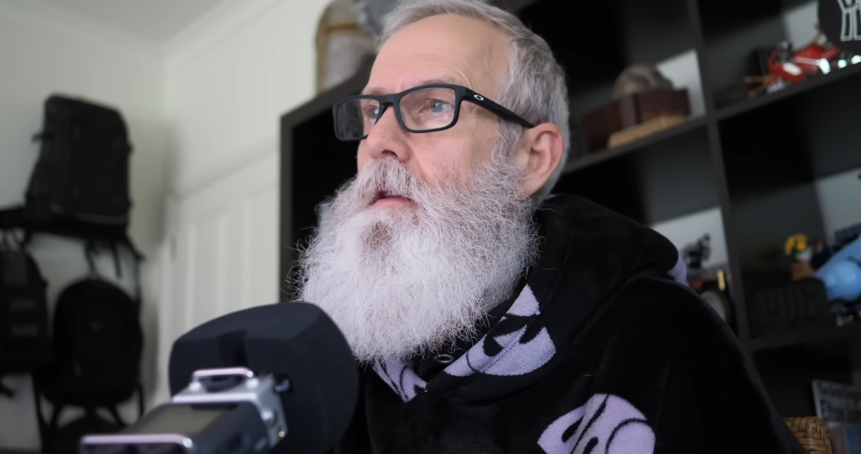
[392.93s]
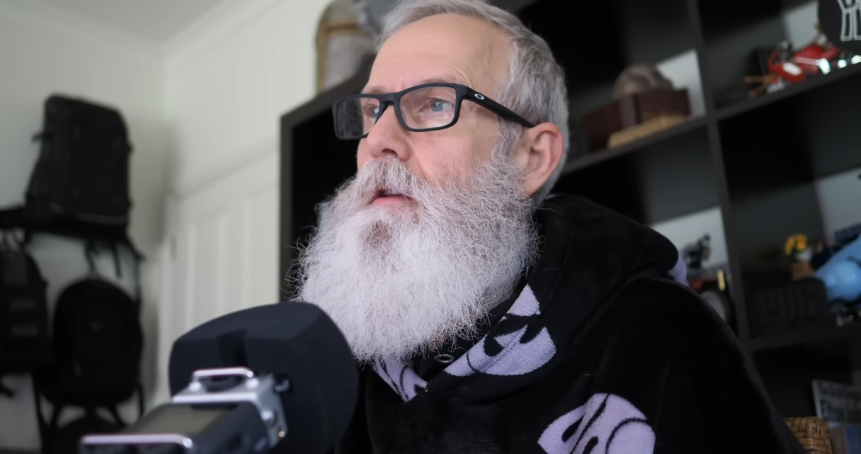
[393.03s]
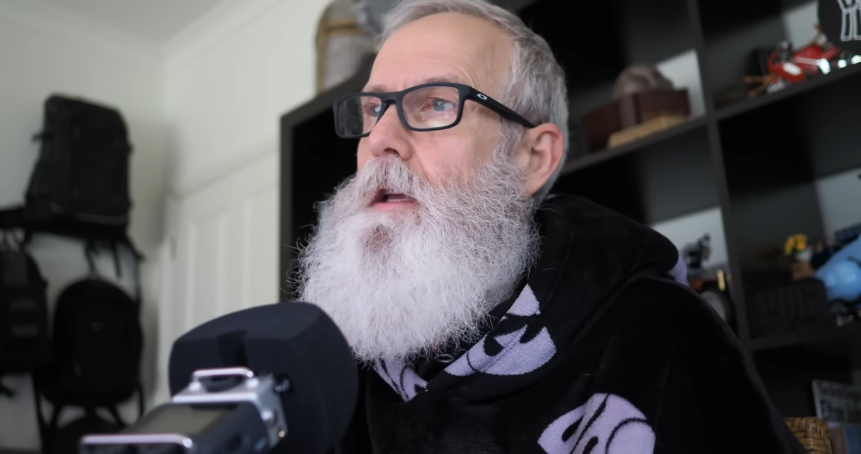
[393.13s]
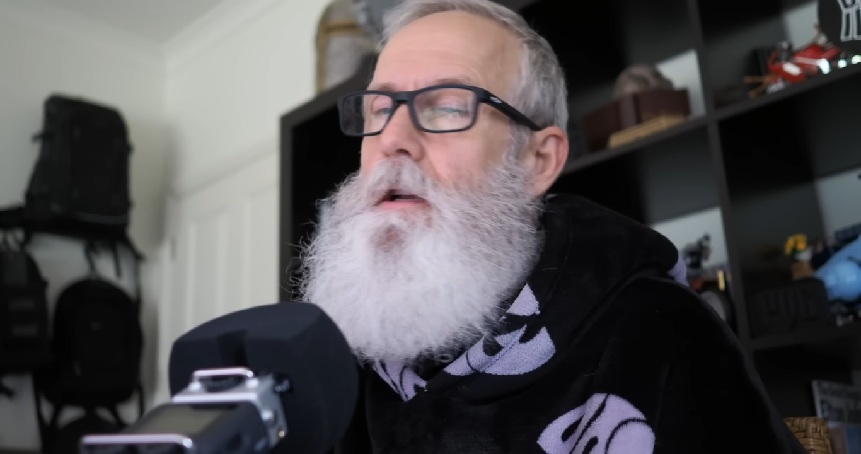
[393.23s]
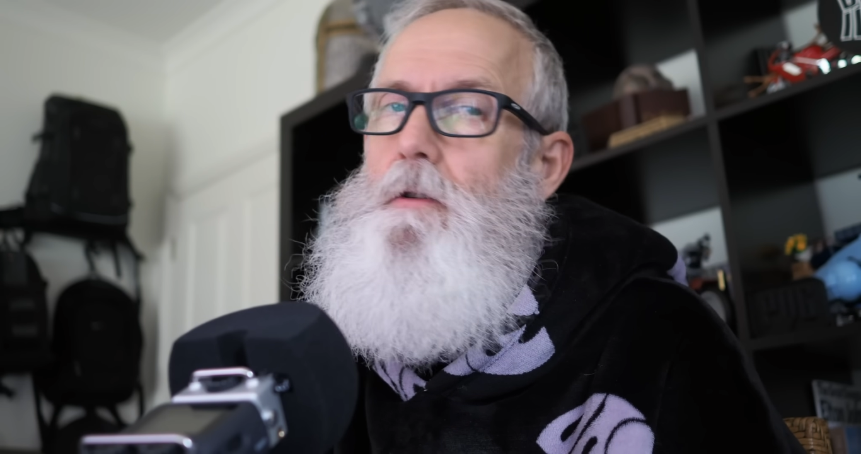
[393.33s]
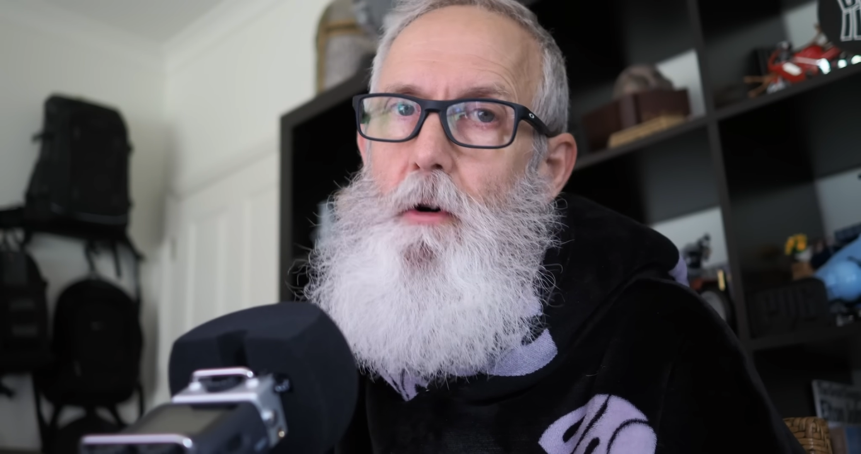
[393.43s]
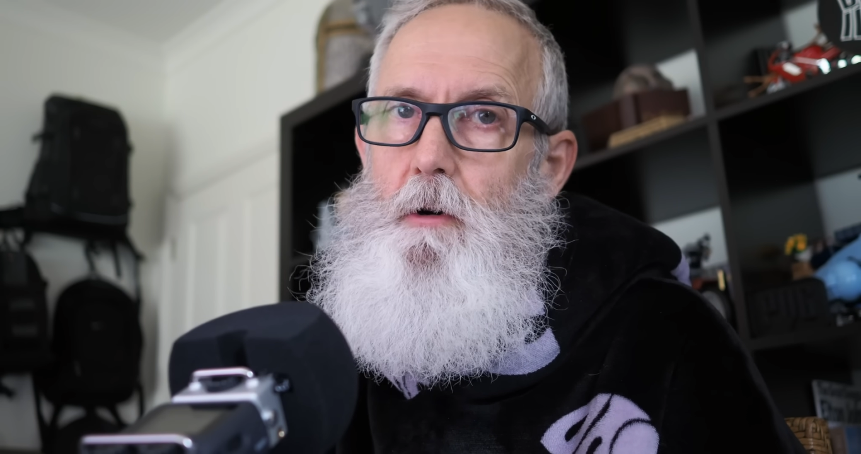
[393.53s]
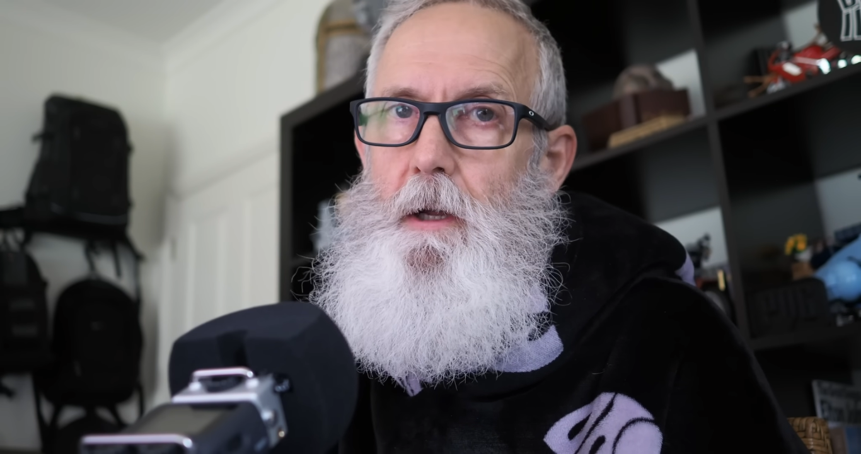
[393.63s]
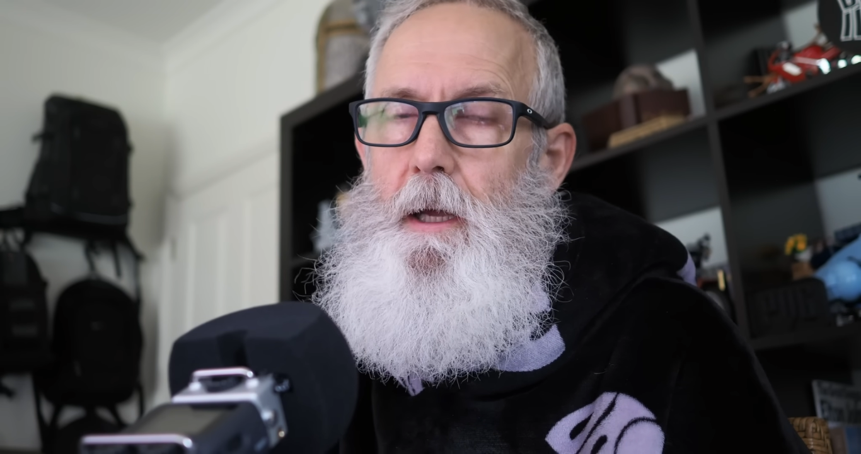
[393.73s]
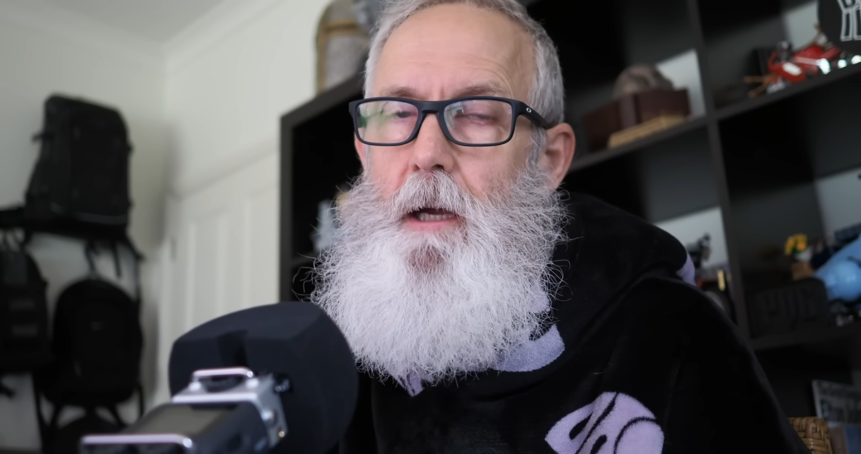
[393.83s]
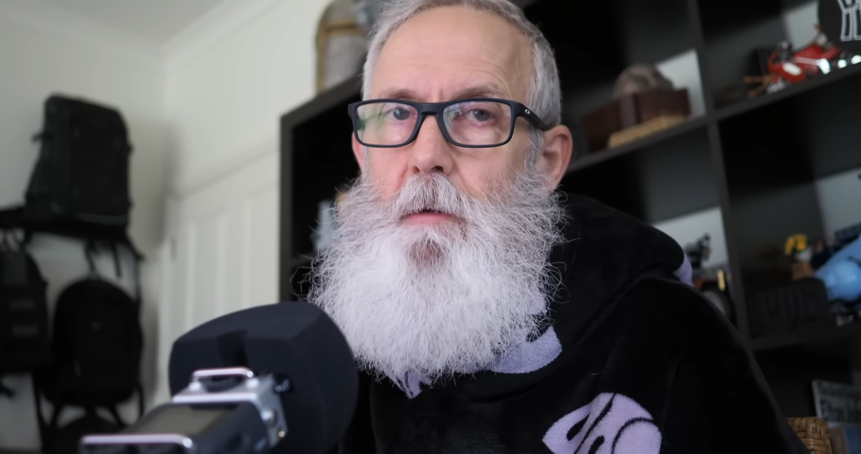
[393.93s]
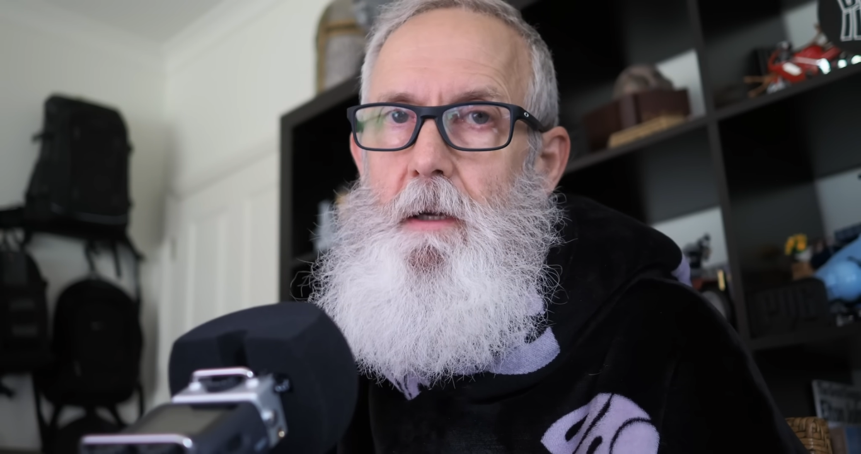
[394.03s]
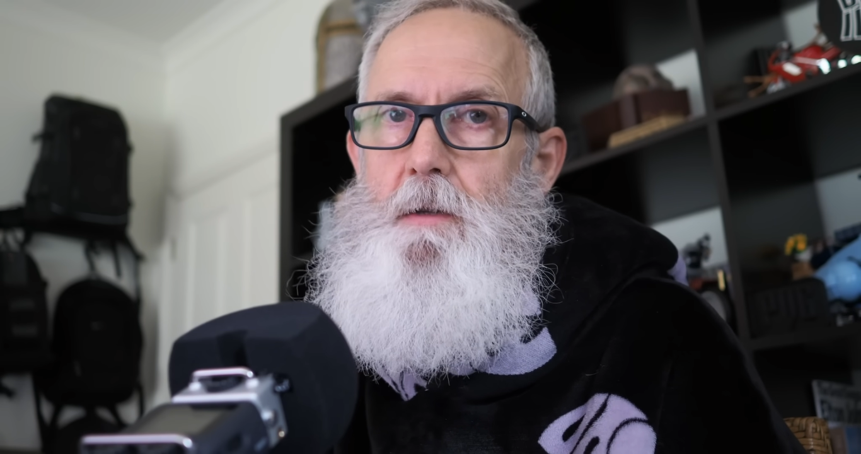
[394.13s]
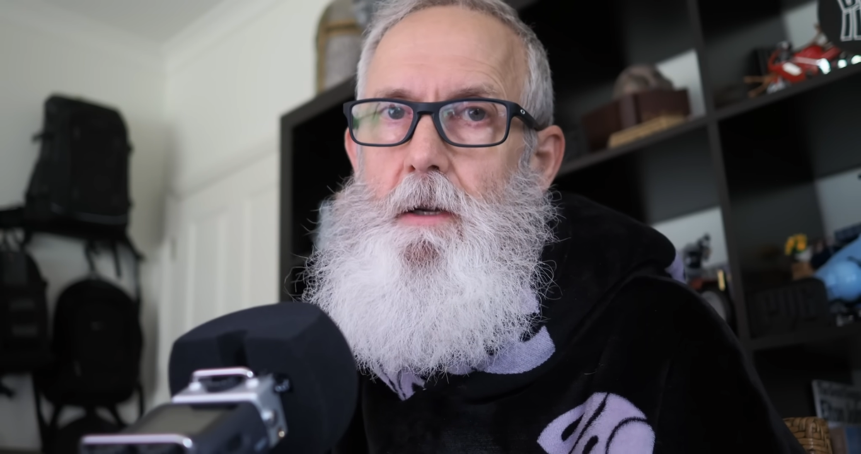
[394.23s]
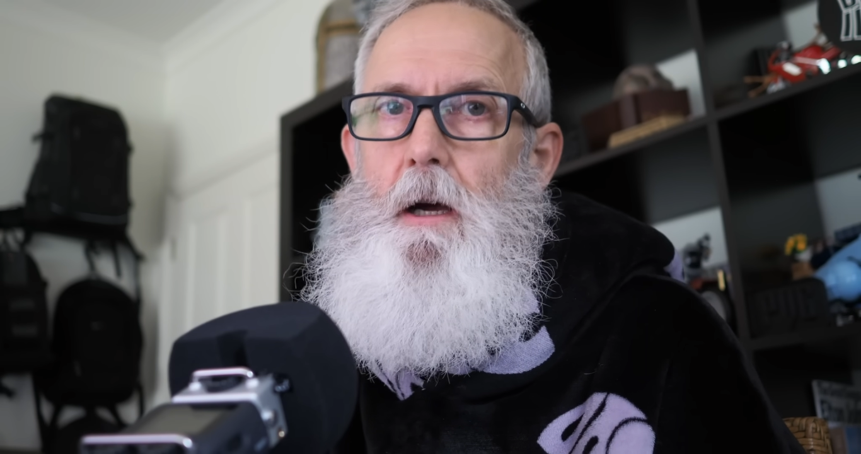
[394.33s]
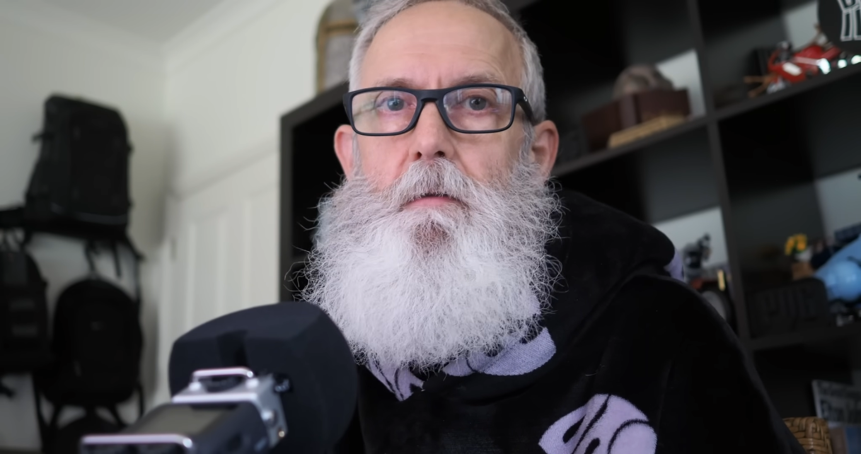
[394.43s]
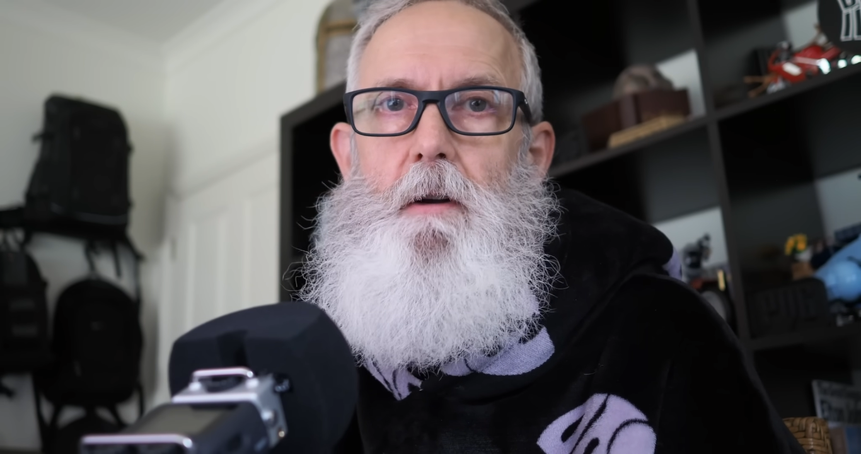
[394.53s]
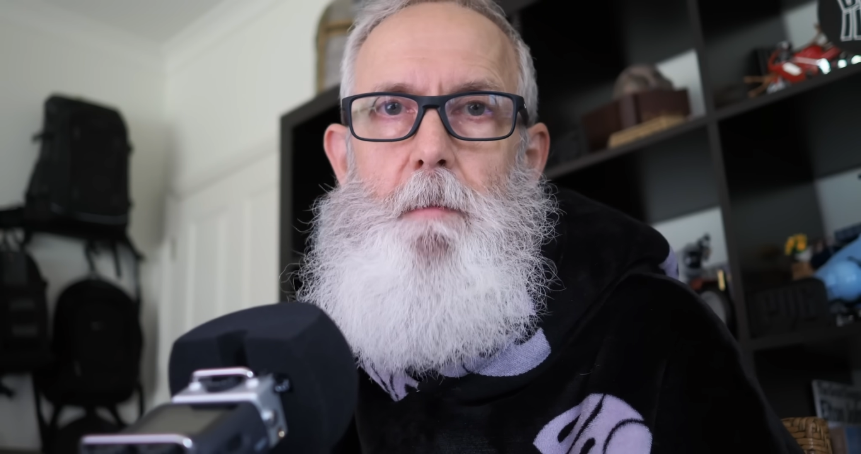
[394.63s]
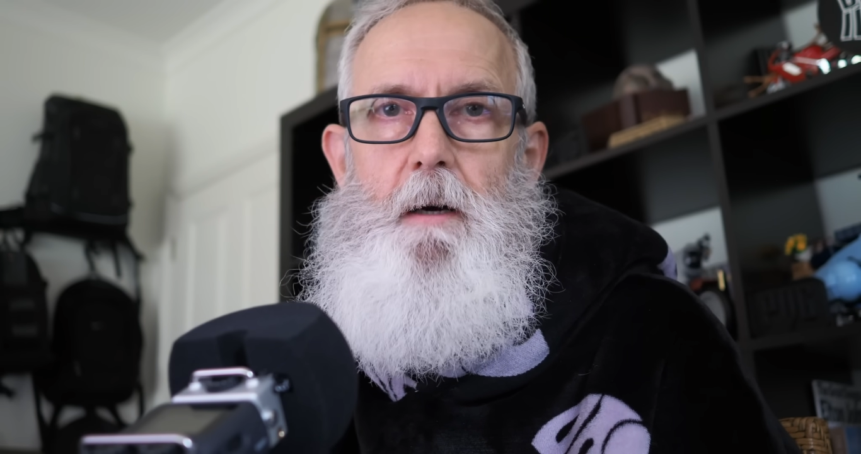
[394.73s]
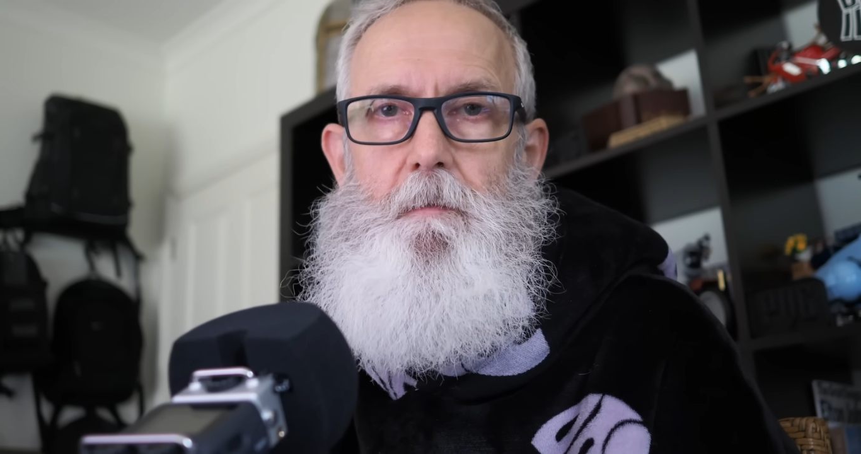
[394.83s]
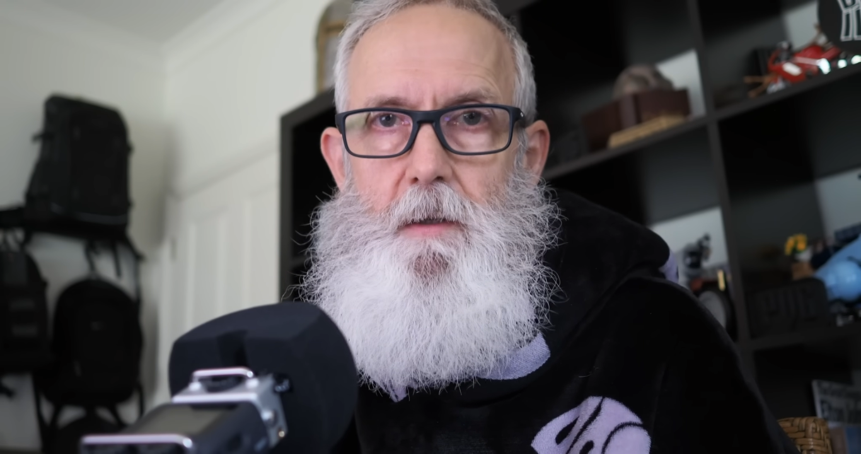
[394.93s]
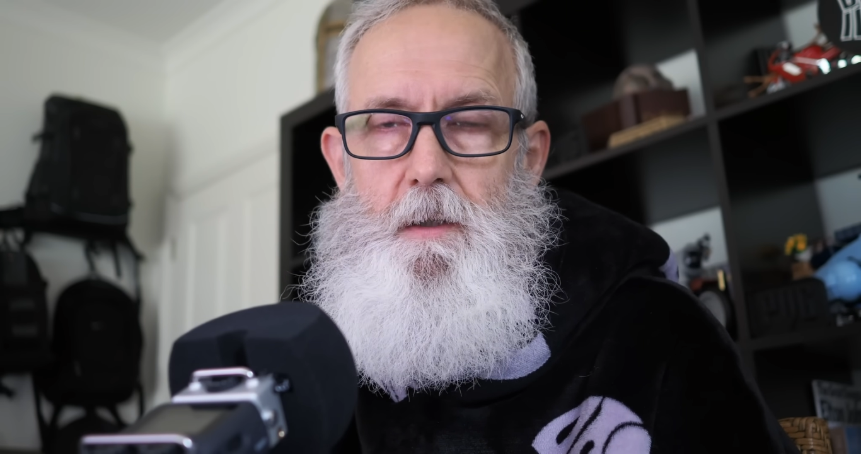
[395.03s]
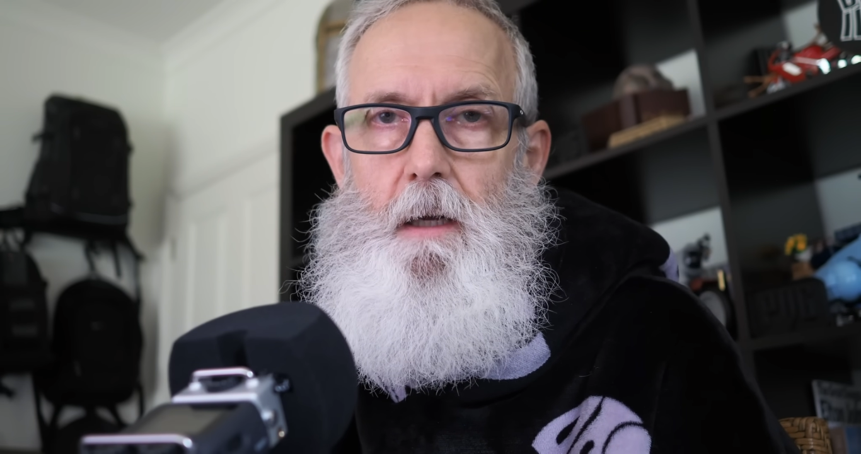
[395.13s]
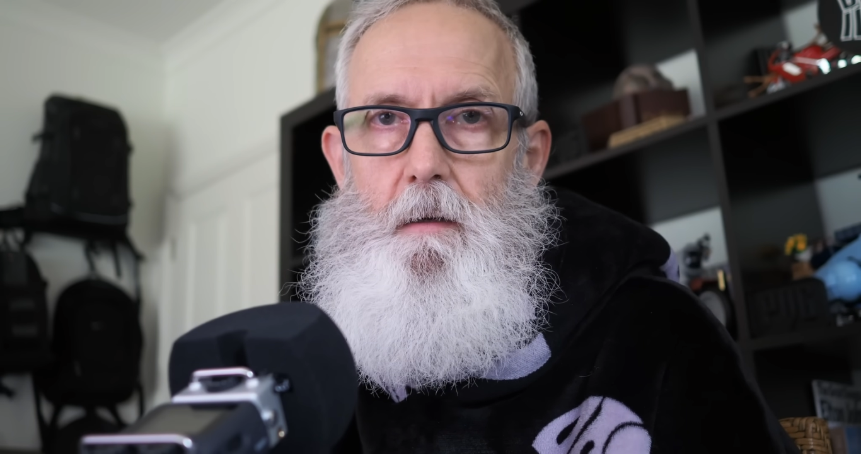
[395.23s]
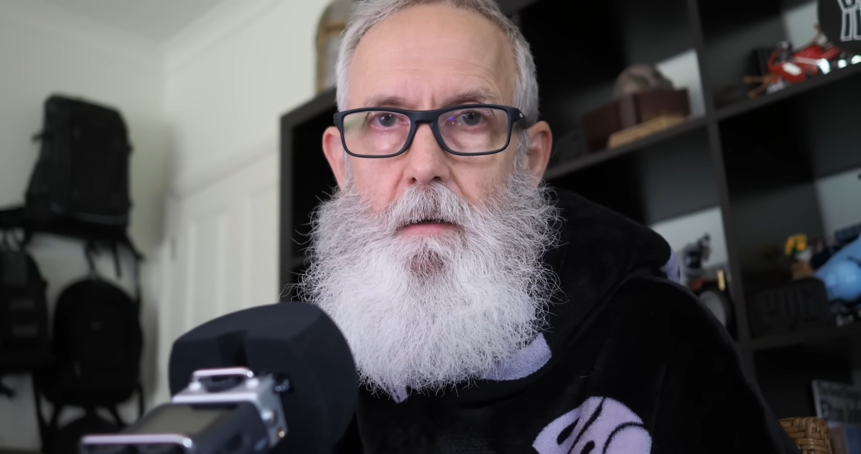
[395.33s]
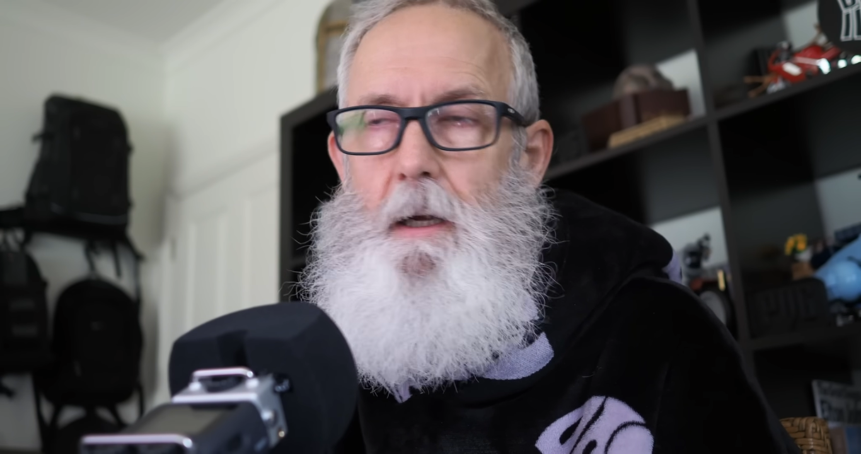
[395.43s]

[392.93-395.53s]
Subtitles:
You get cornering ABS over and above the standard